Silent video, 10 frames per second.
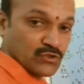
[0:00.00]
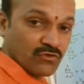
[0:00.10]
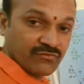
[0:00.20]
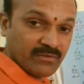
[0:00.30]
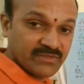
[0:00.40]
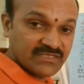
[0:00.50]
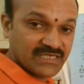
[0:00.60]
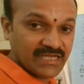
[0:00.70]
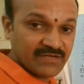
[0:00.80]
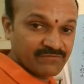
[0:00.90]
So from
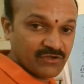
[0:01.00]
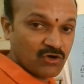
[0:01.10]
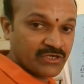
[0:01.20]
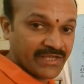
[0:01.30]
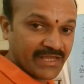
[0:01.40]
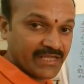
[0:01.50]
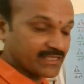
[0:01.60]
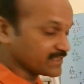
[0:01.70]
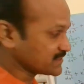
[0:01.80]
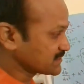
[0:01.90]
this again we got
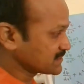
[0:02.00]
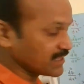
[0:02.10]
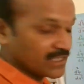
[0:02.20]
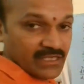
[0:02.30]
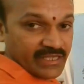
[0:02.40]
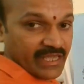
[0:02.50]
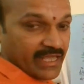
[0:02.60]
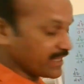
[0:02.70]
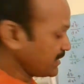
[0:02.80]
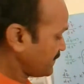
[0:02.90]
k. This
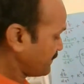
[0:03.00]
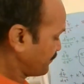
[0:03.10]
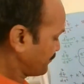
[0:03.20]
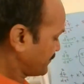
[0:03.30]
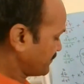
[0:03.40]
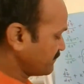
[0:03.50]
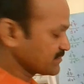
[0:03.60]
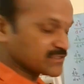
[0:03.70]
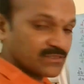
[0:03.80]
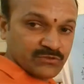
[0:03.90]
k
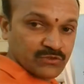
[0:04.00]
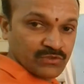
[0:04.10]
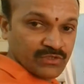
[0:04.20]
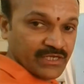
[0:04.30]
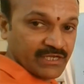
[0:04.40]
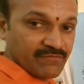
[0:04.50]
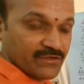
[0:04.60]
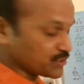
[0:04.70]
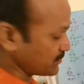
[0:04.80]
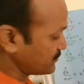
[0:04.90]
will substitute in
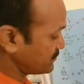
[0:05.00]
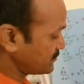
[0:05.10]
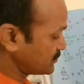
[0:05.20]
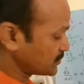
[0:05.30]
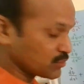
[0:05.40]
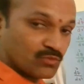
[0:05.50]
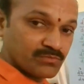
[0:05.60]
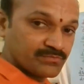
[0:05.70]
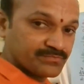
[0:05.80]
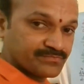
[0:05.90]
equation
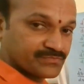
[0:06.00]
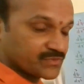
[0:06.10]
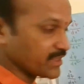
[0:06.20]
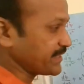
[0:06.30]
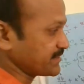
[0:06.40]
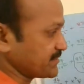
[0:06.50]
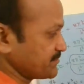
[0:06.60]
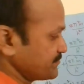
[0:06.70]
2, right?